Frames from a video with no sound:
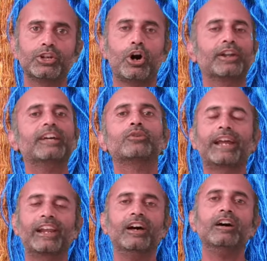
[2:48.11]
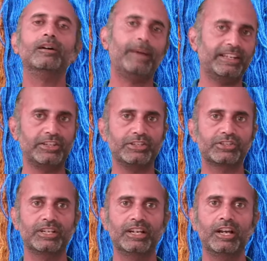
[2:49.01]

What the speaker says: on a regular basis.